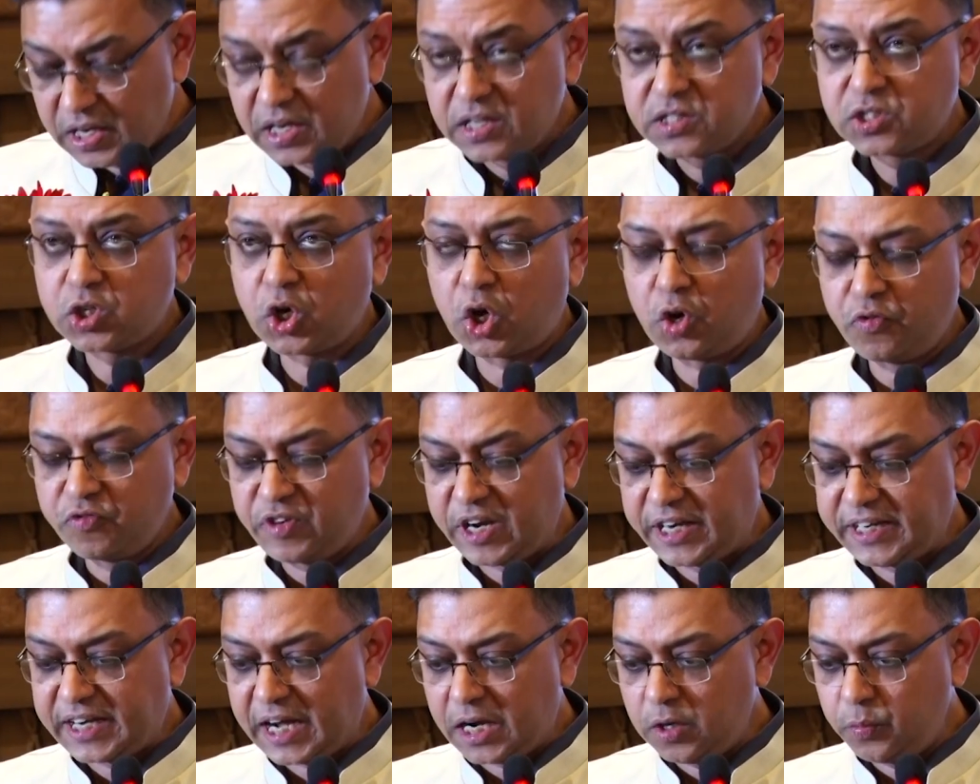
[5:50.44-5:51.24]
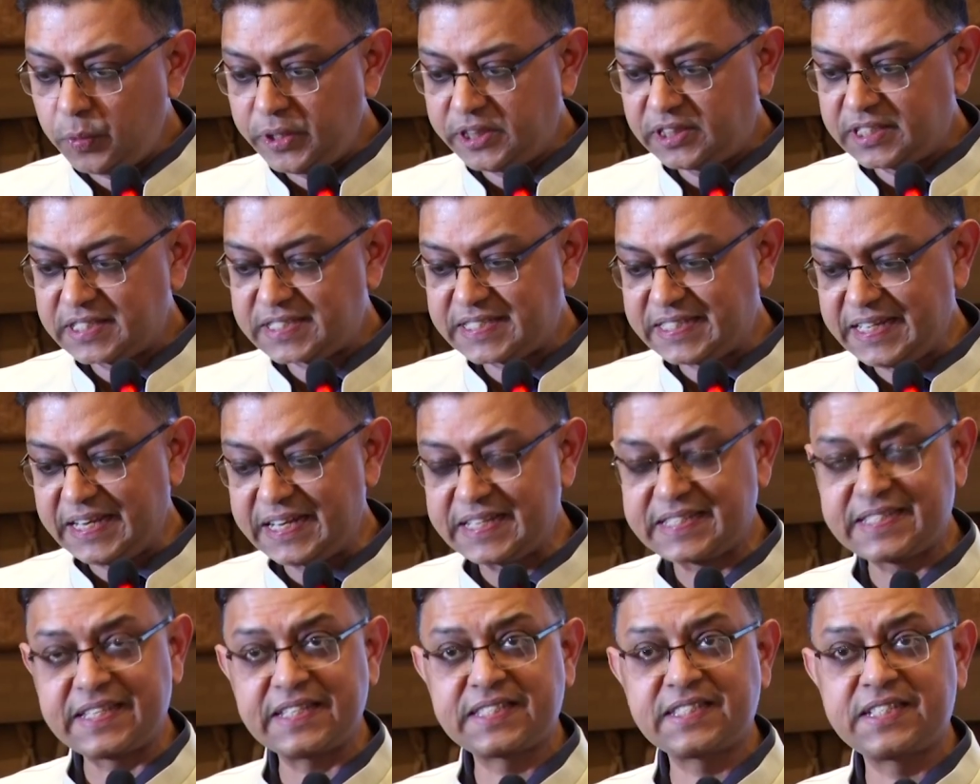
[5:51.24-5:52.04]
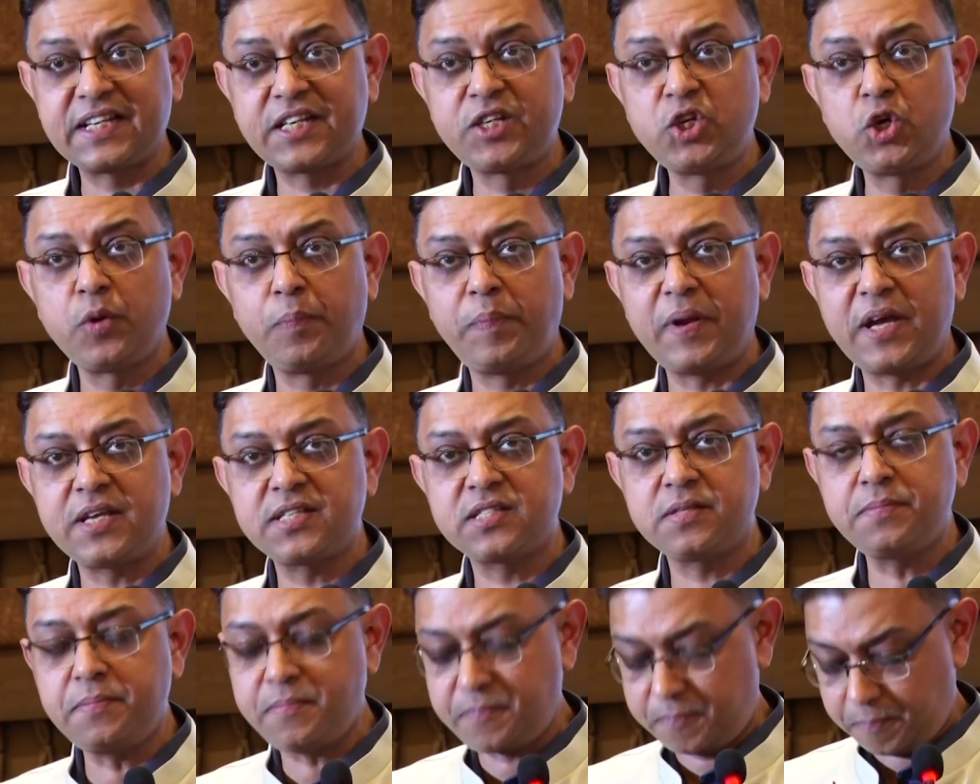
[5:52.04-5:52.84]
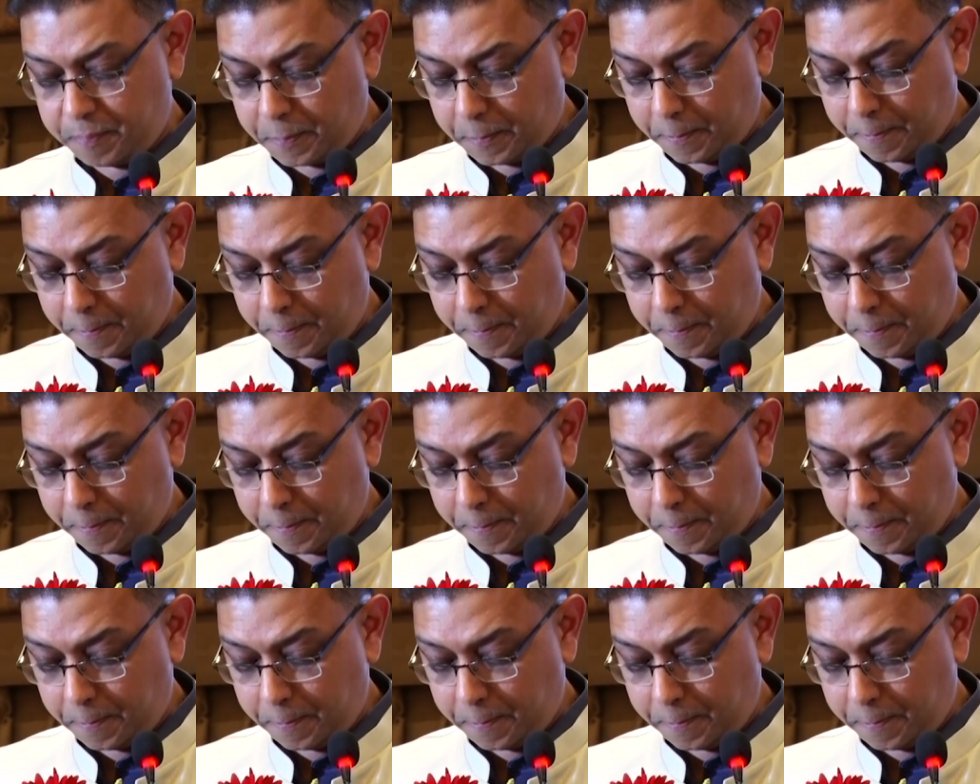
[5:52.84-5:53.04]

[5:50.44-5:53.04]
So we are done with the serous cystic neoplasm.